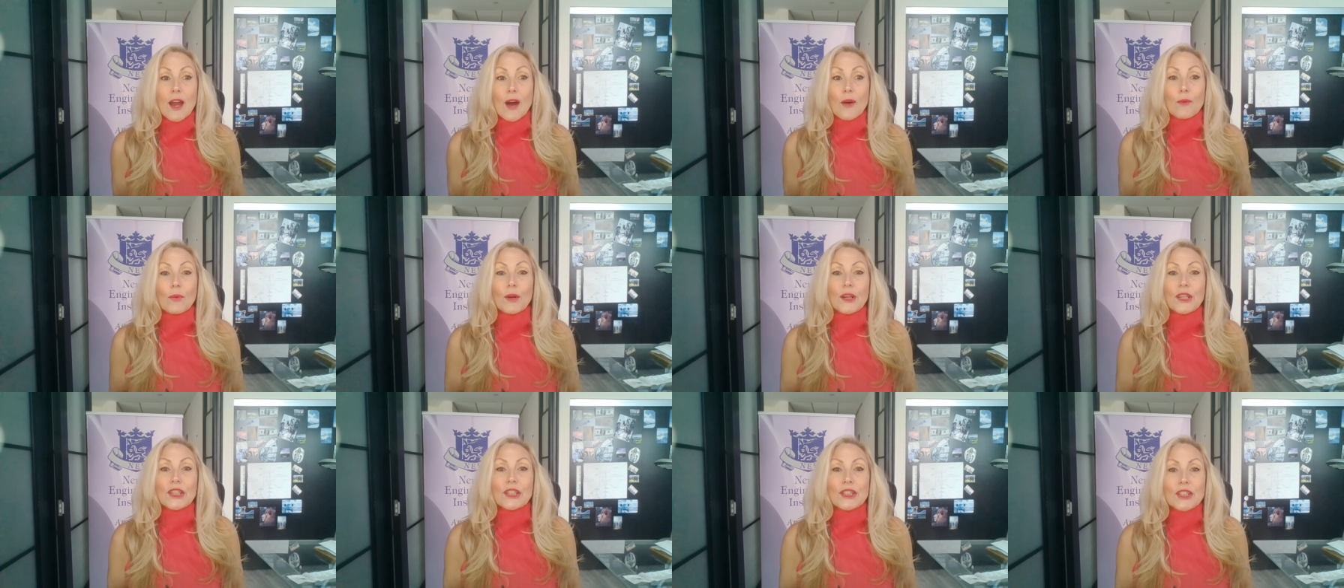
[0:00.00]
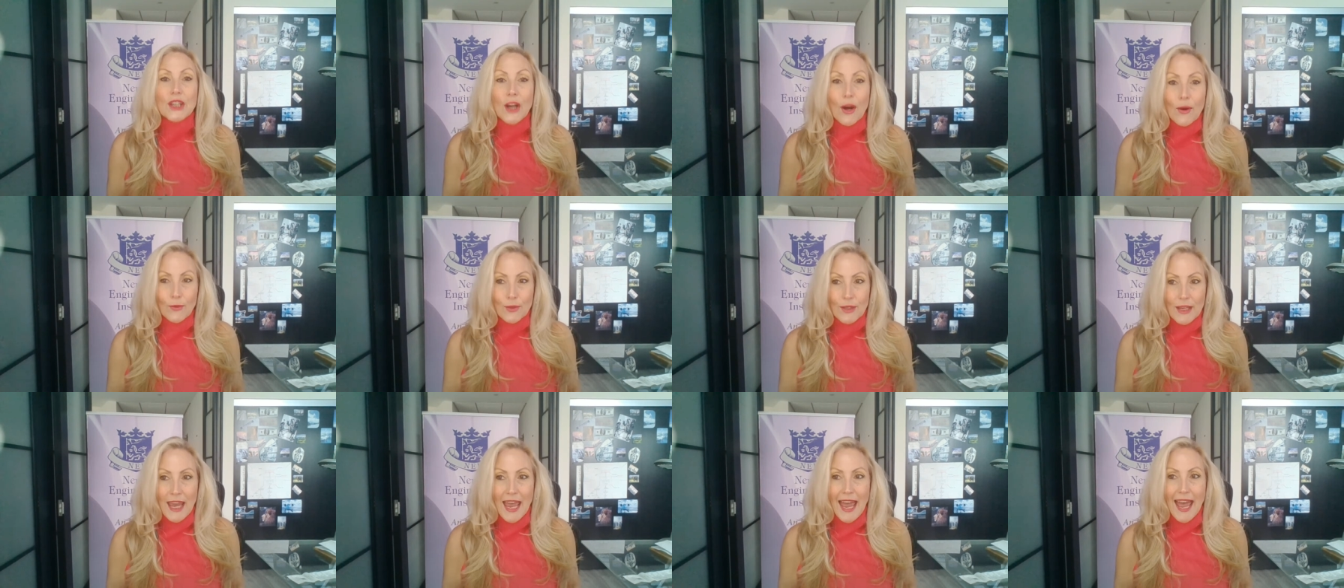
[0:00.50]
what you
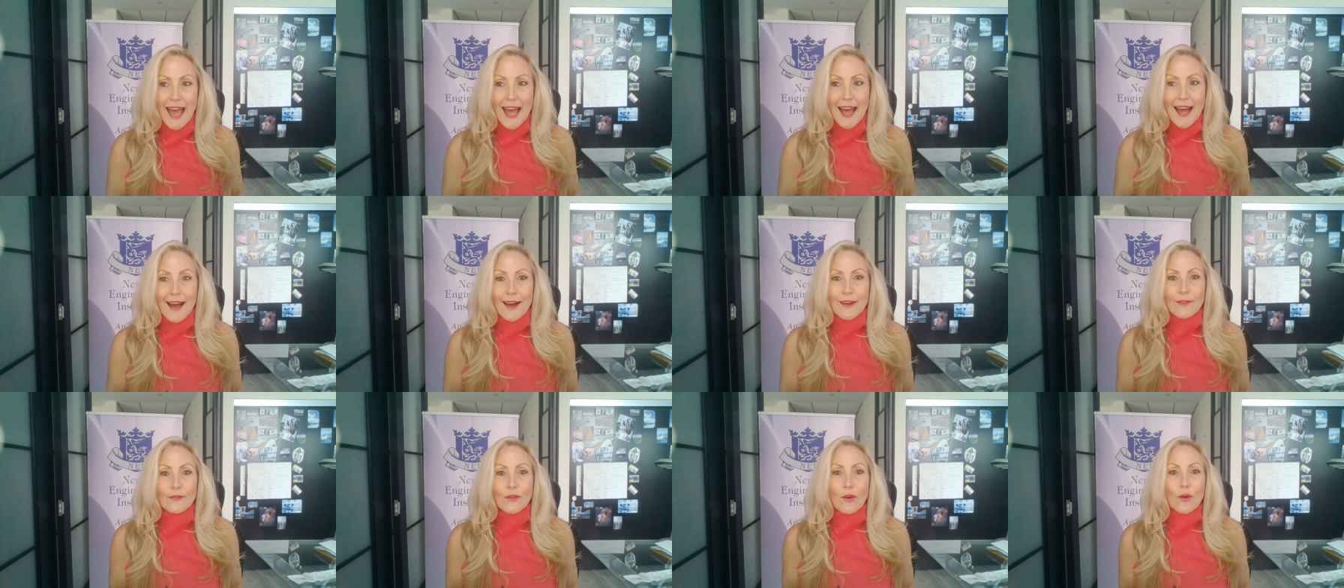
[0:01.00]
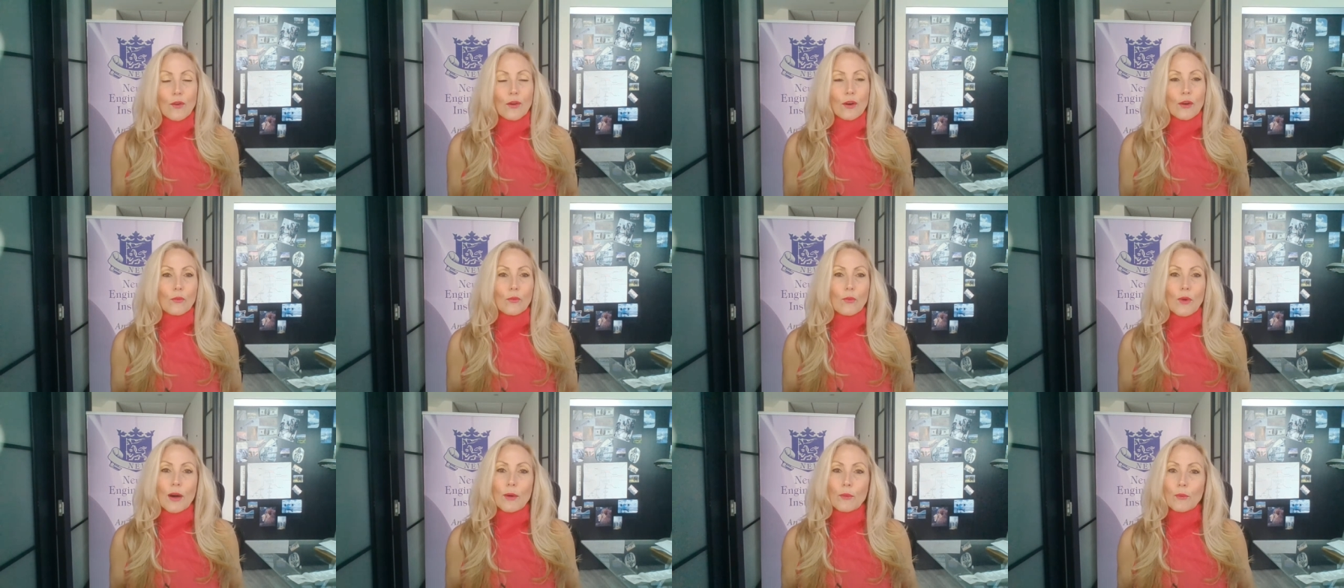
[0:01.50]
don't have or
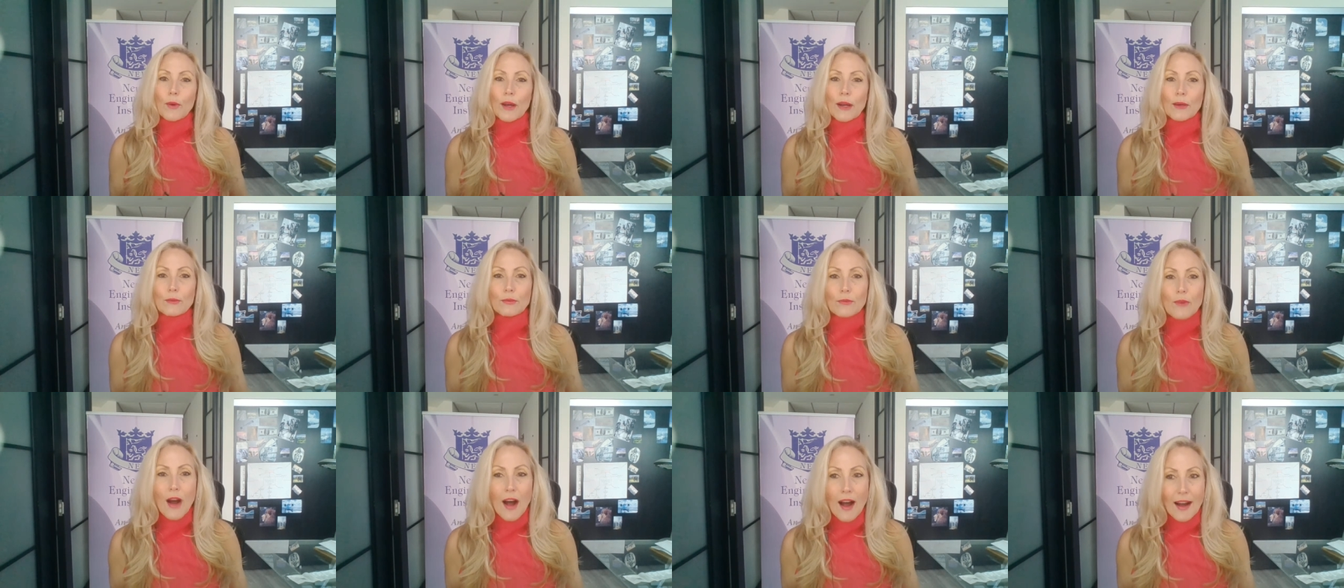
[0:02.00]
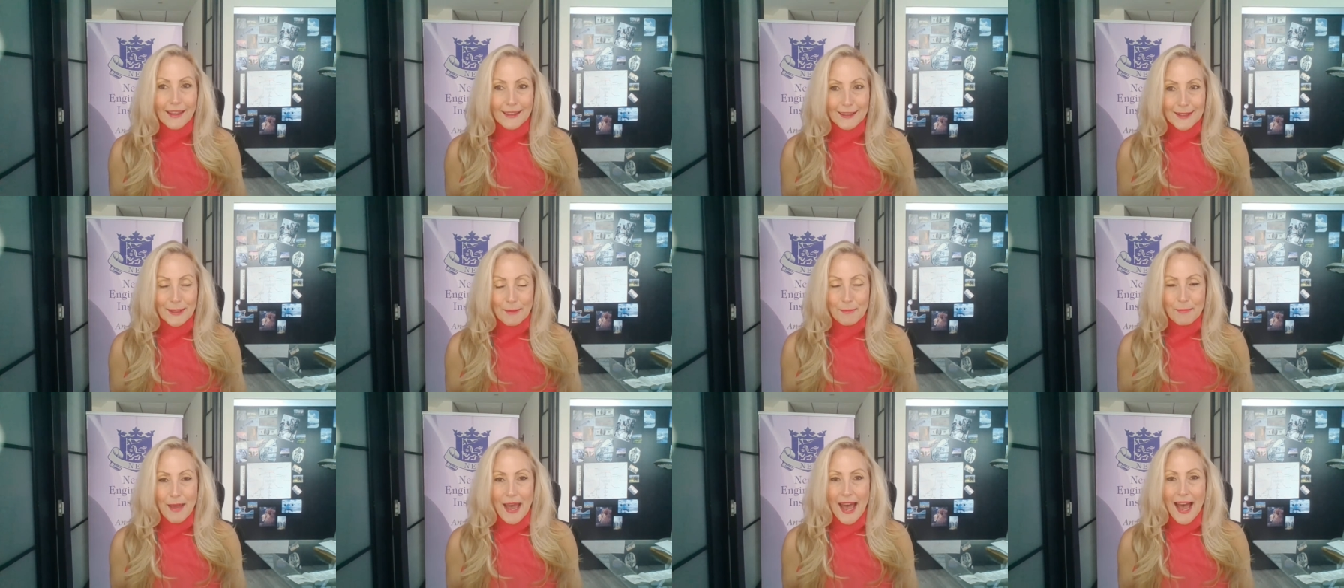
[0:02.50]
what went wrong in
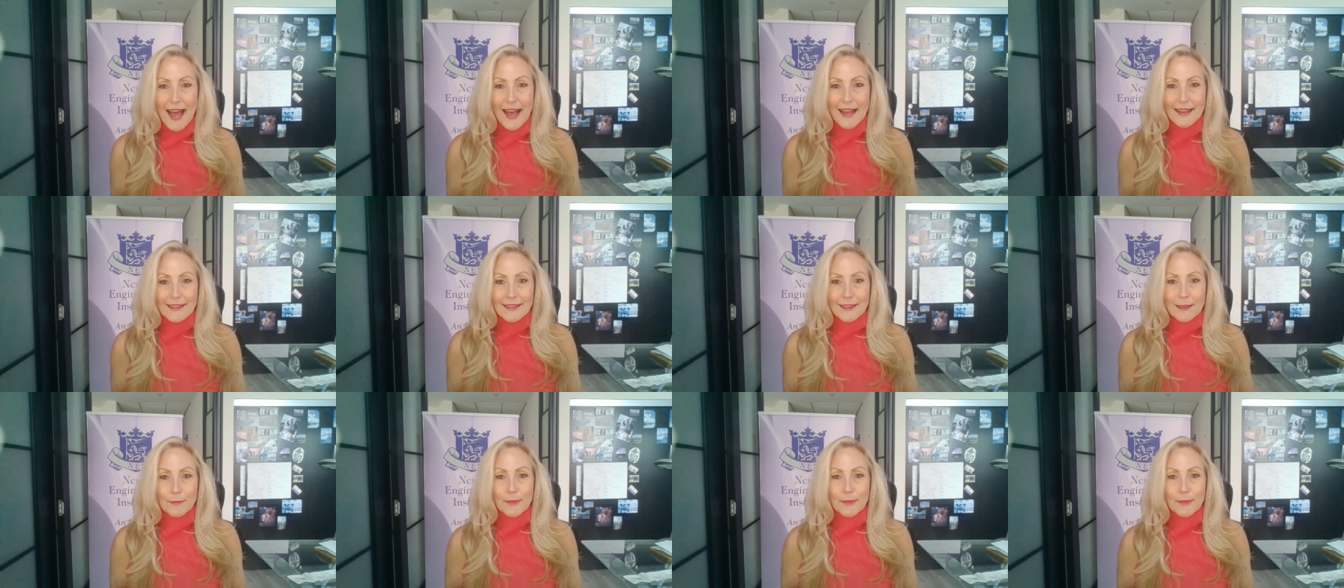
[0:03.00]
the past.